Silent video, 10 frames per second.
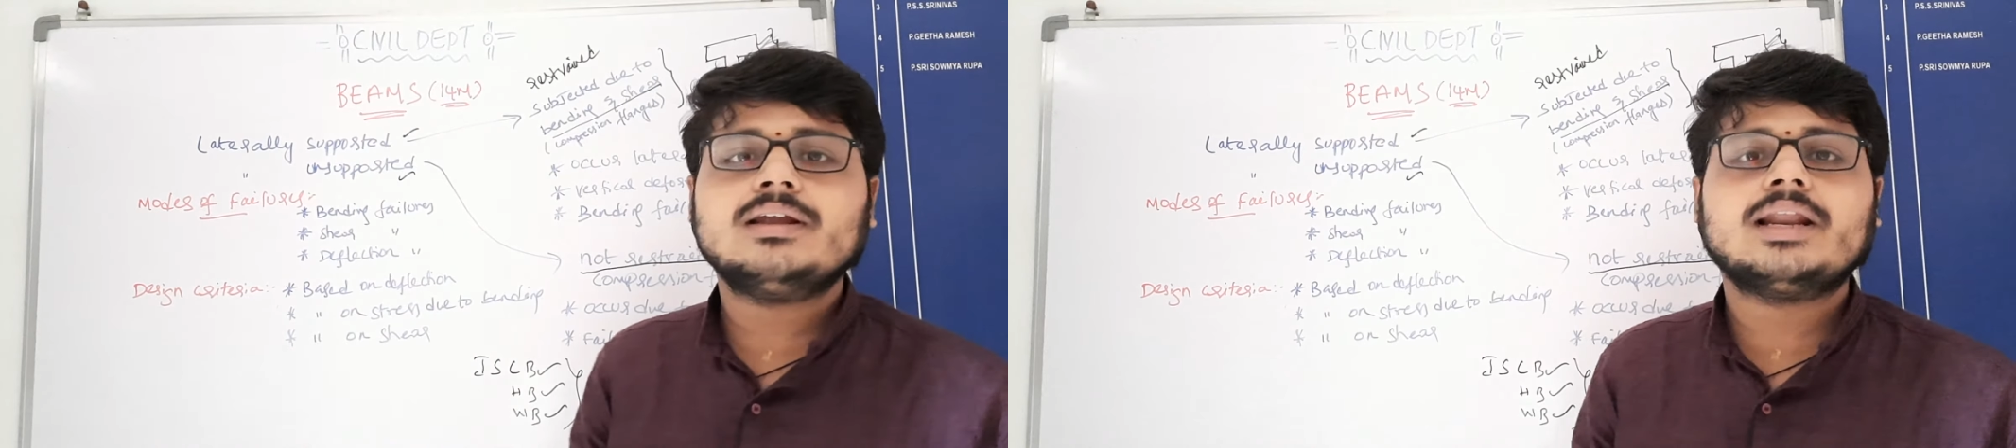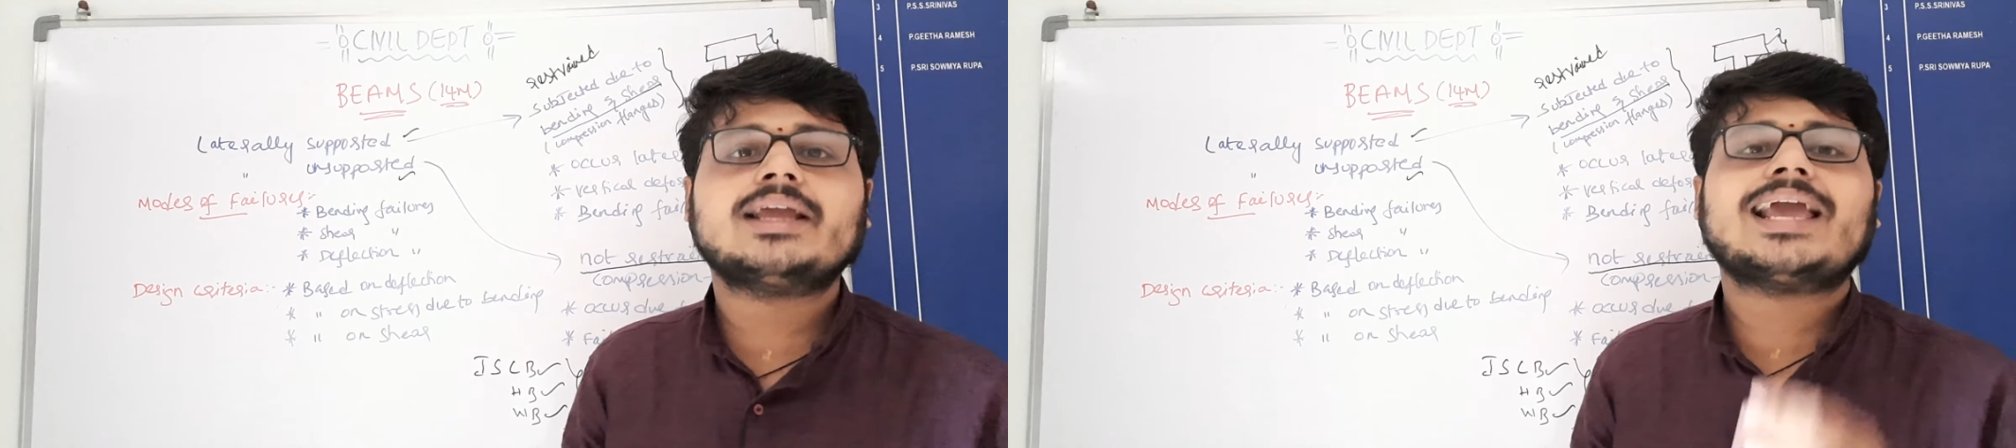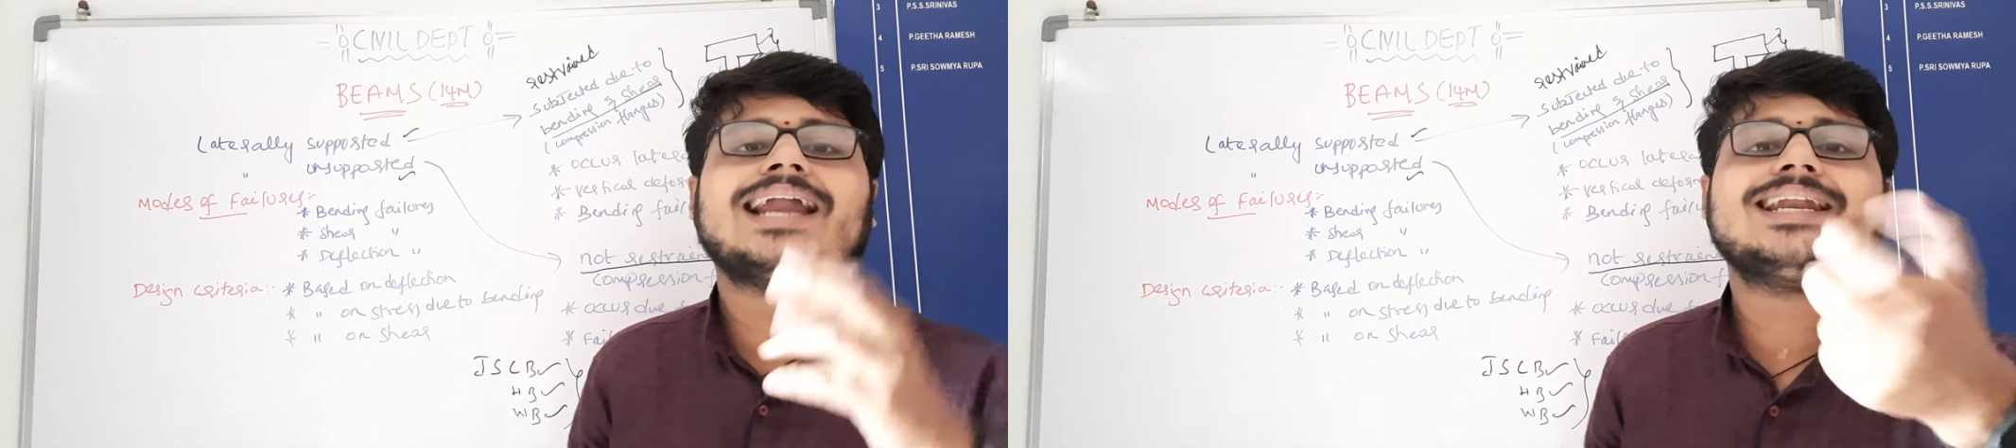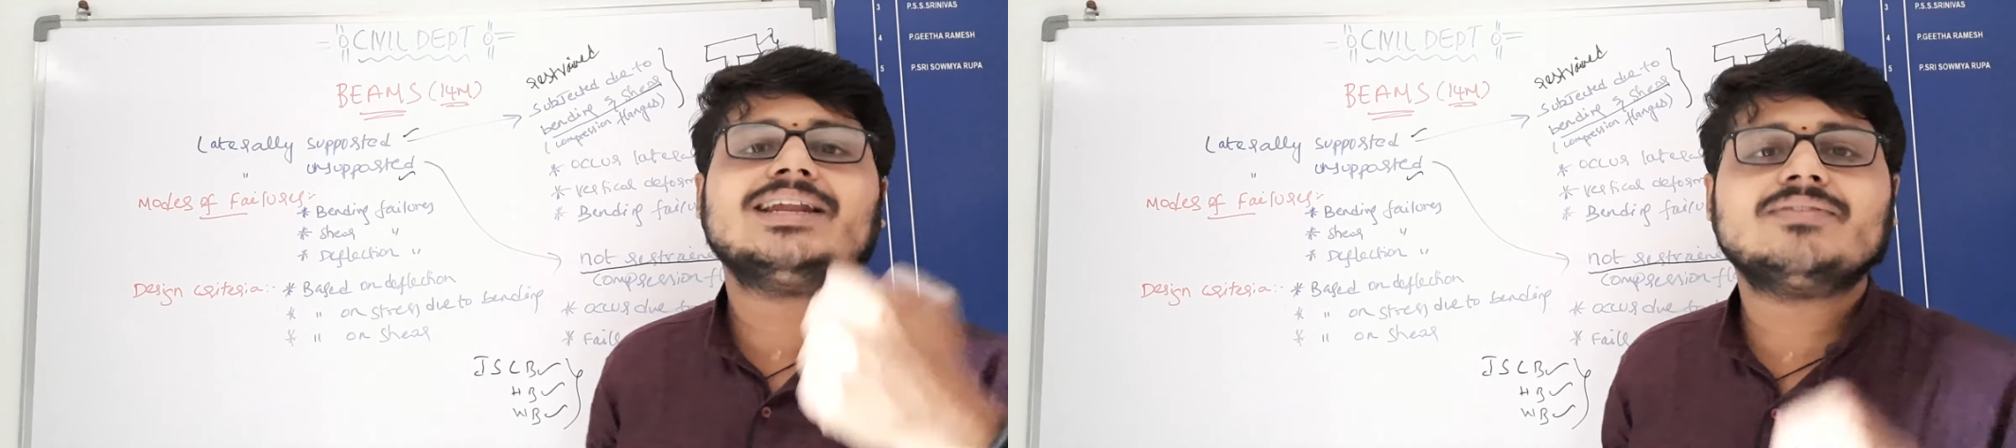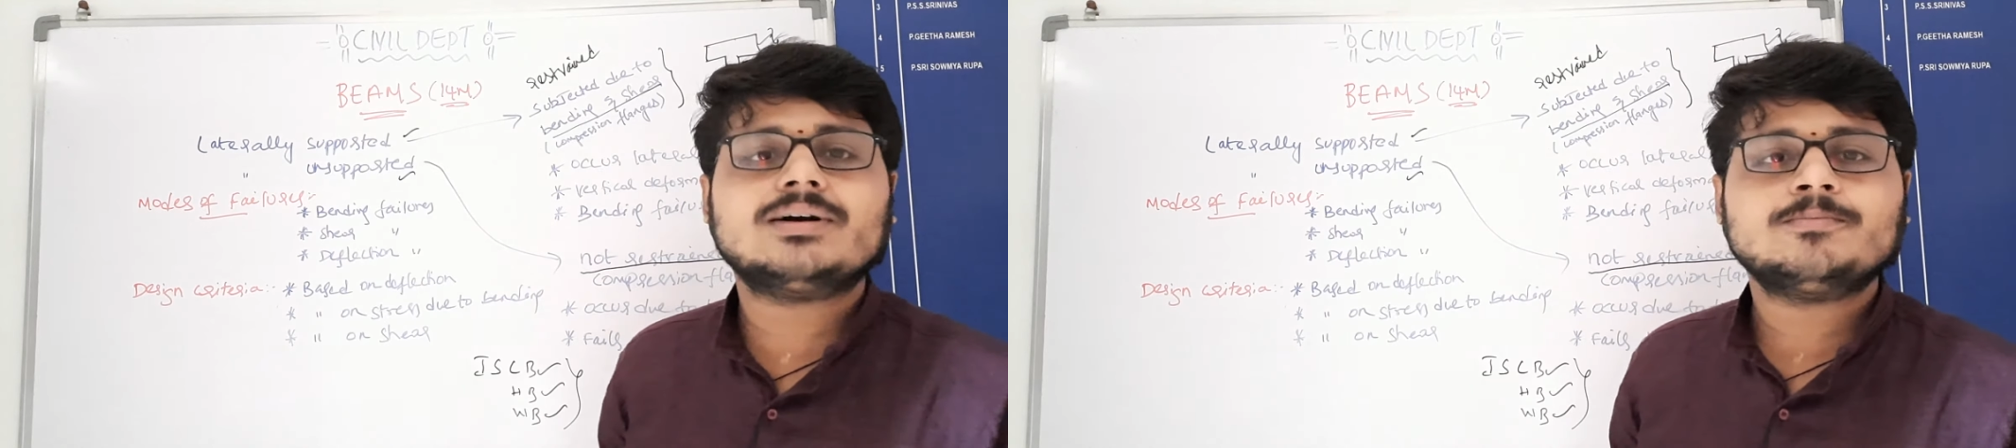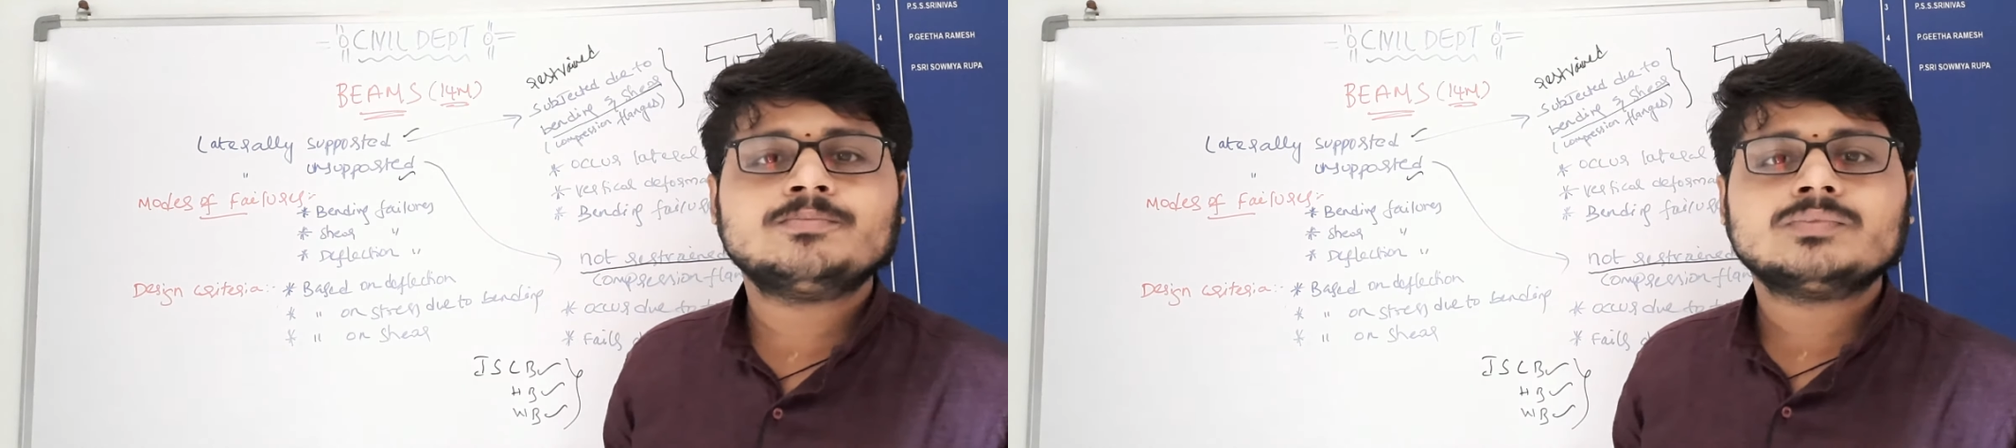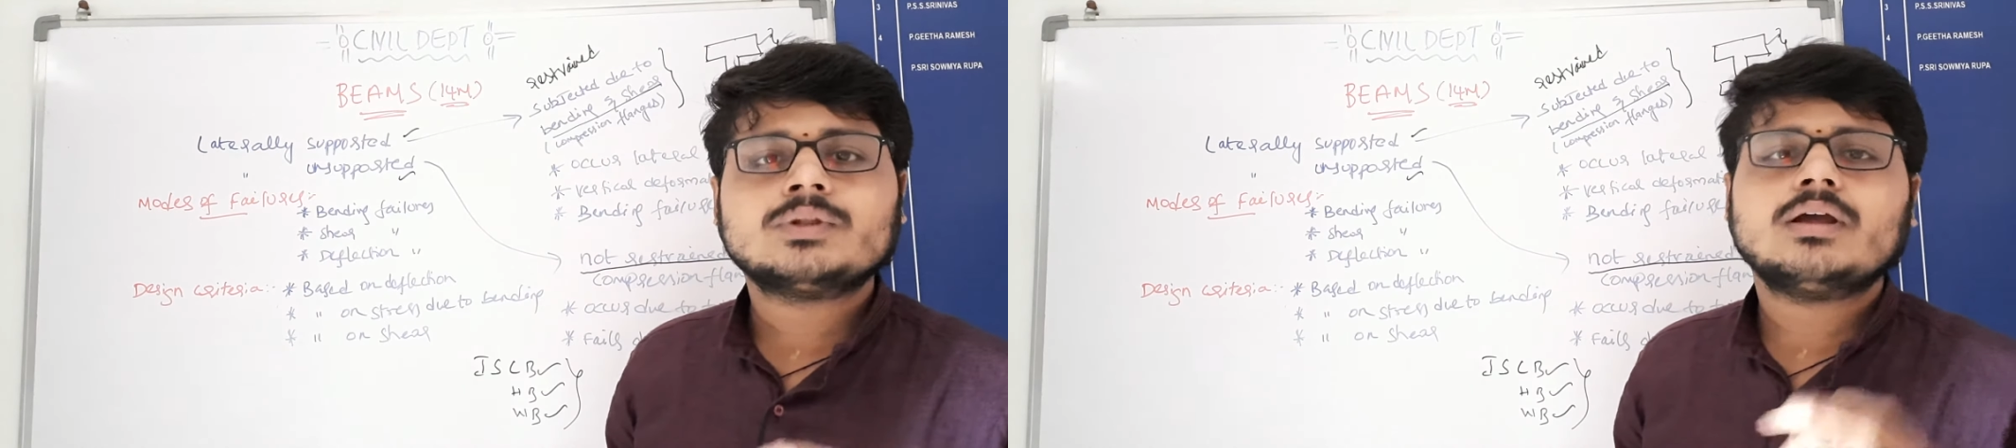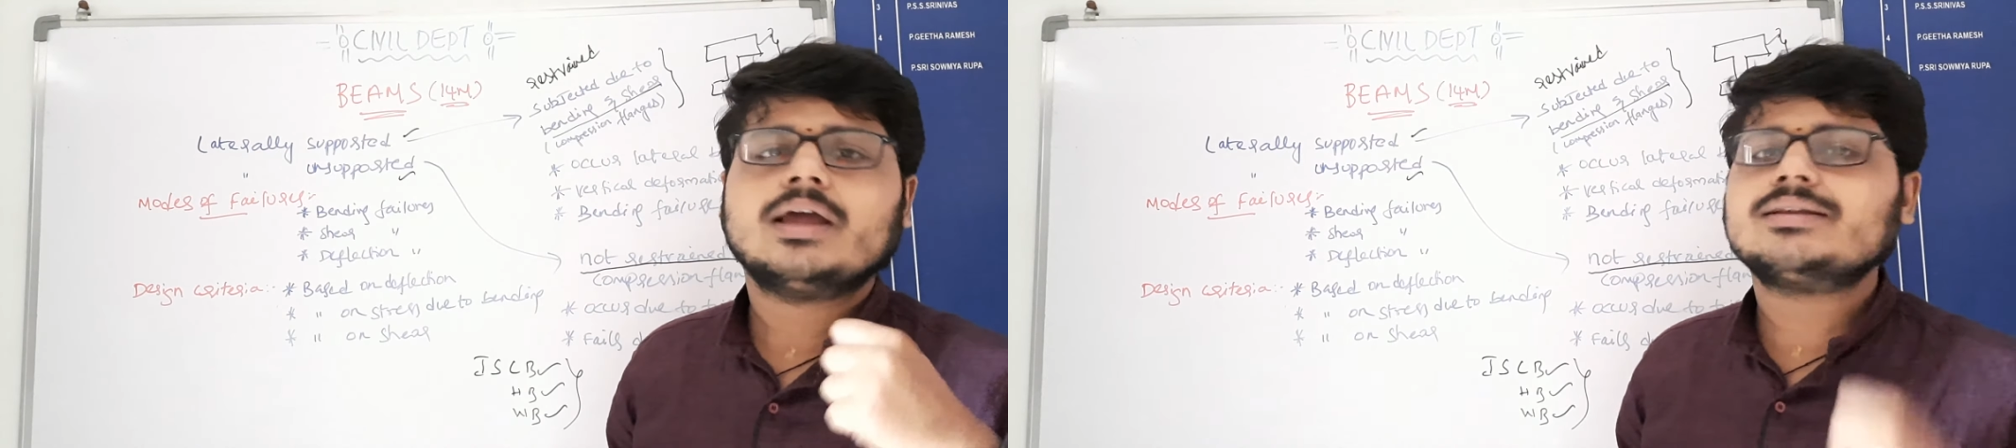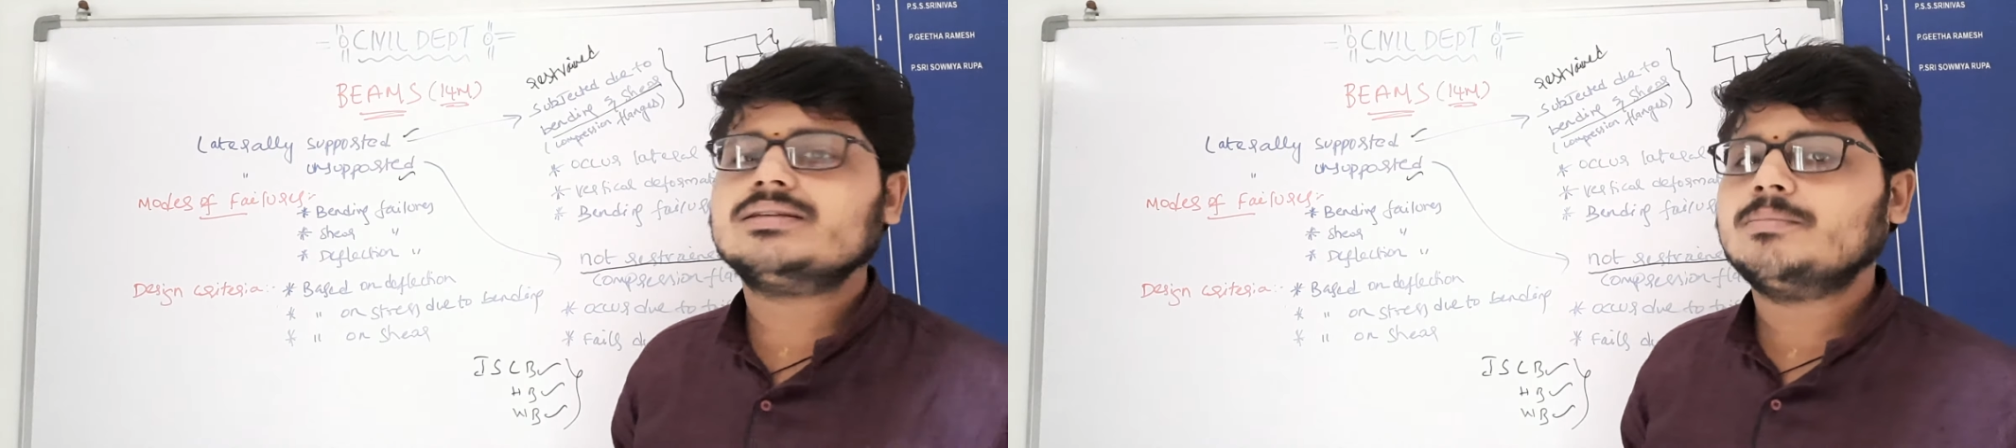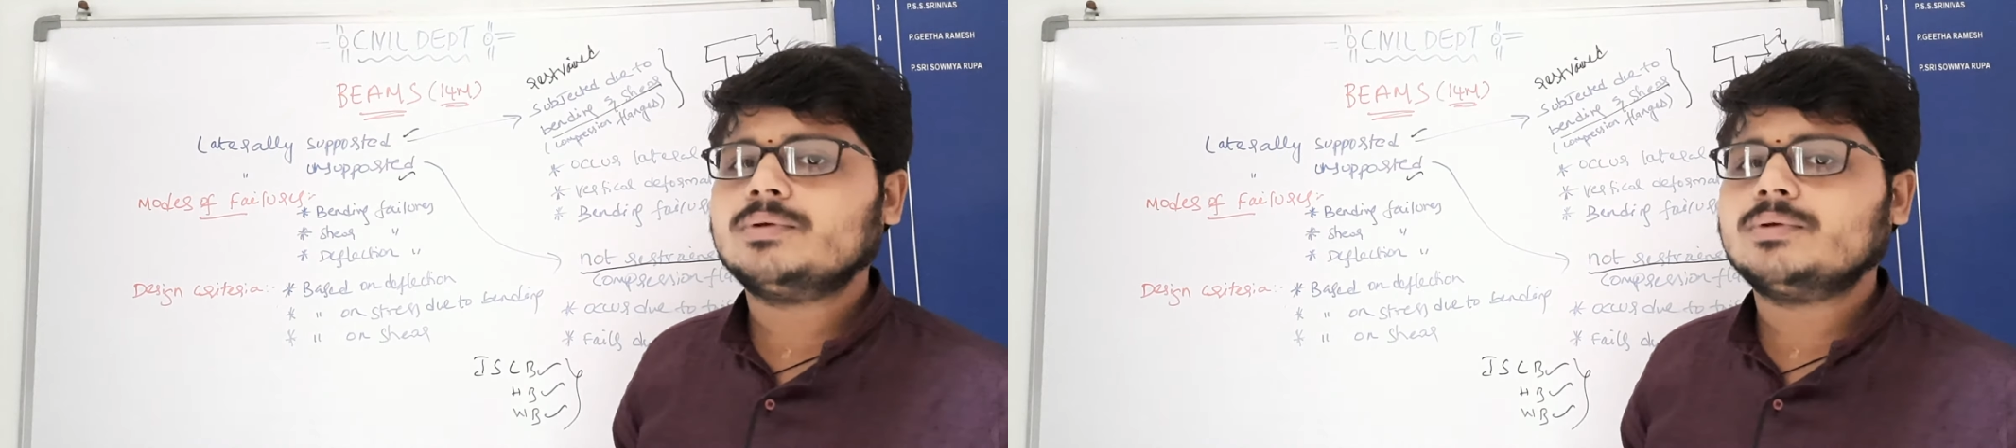like cantilever. Example.